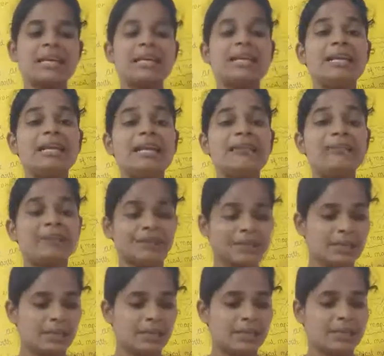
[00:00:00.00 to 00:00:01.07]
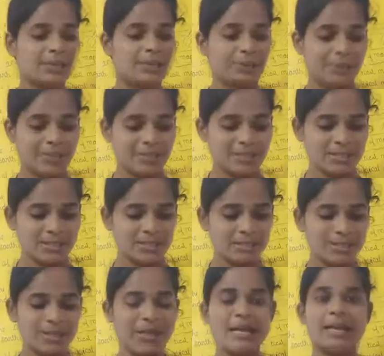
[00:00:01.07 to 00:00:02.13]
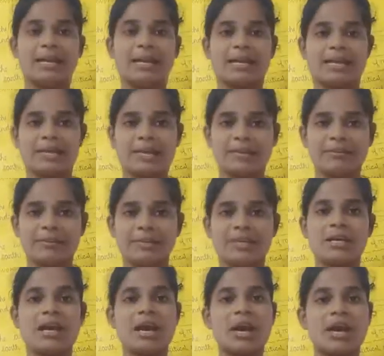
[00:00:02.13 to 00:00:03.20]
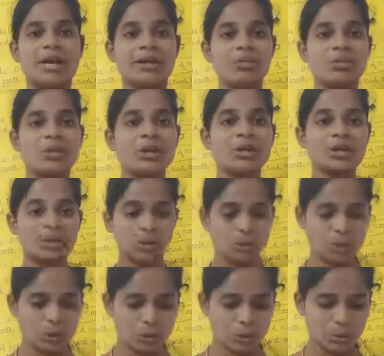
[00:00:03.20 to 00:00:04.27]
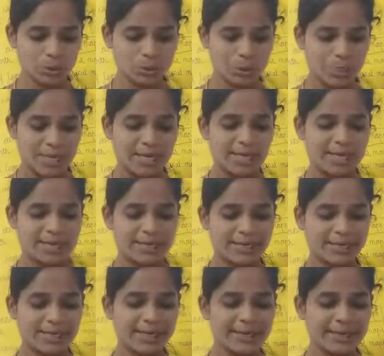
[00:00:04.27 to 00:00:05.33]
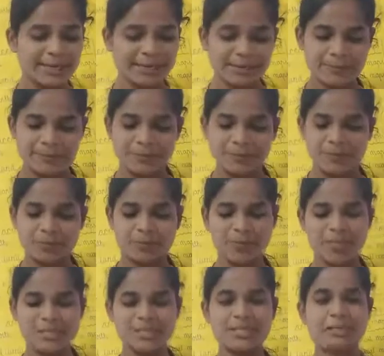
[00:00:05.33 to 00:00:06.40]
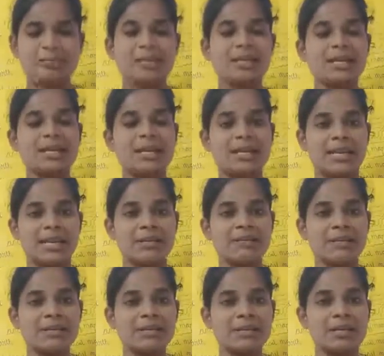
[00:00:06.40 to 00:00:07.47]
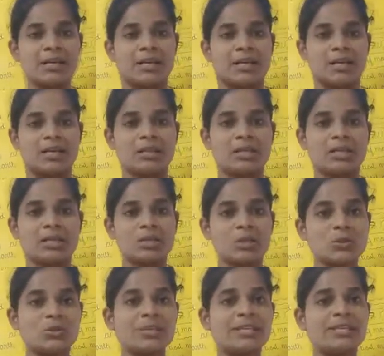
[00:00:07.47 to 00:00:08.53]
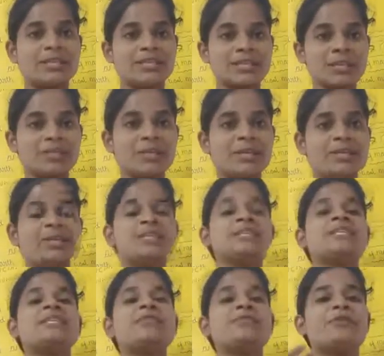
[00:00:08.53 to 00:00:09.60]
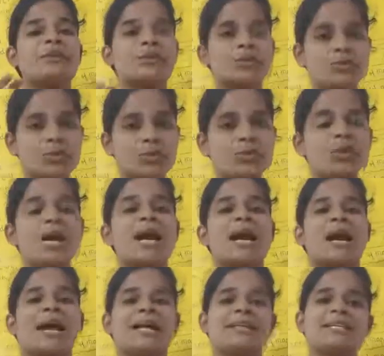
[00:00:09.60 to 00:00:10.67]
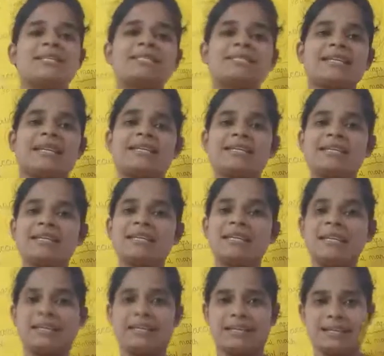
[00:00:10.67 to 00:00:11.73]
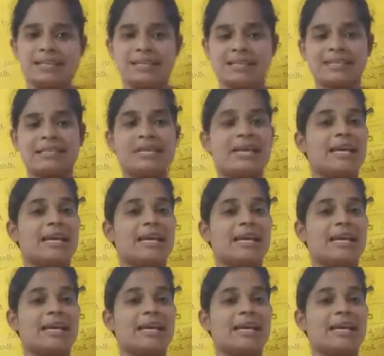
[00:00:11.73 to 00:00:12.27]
11. Page number 11. I want you to read page number 11 so that it will be easy for you to understand the lesson.